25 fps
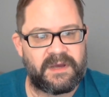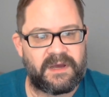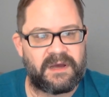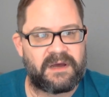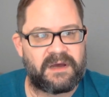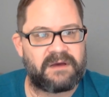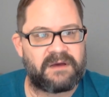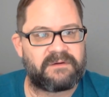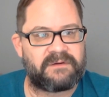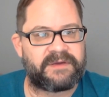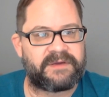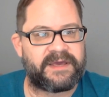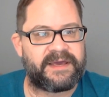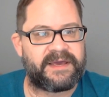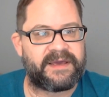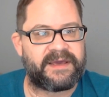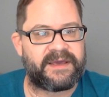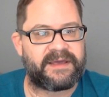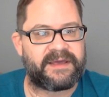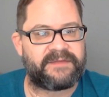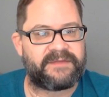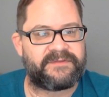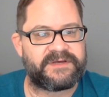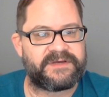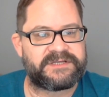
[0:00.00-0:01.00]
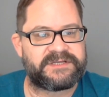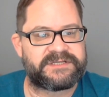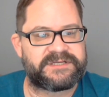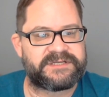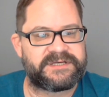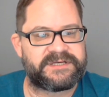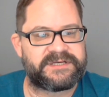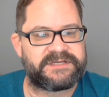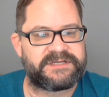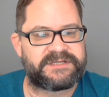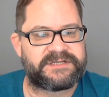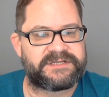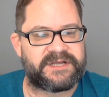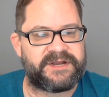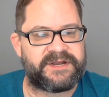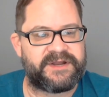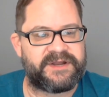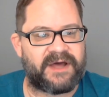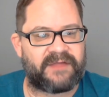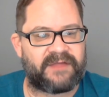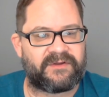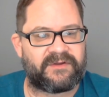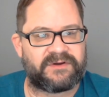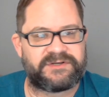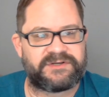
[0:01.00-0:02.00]
Okay, this is
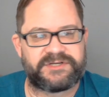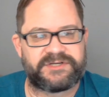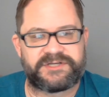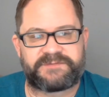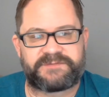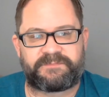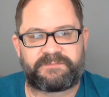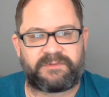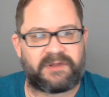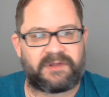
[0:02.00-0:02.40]
another just